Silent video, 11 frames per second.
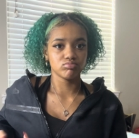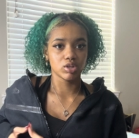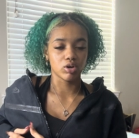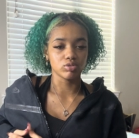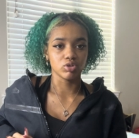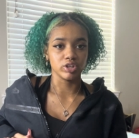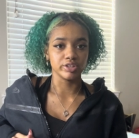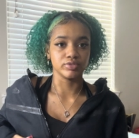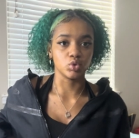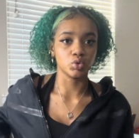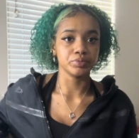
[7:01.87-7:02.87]
in alternative
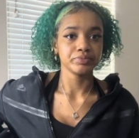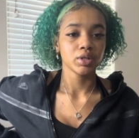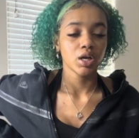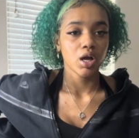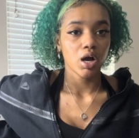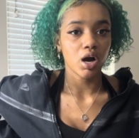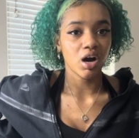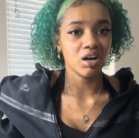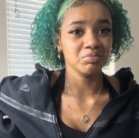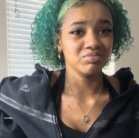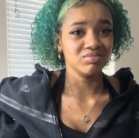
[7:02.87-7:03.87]
school.
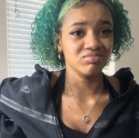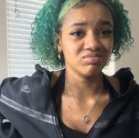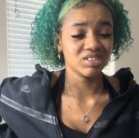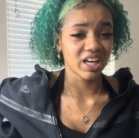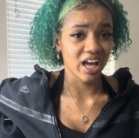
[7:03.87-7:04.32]
The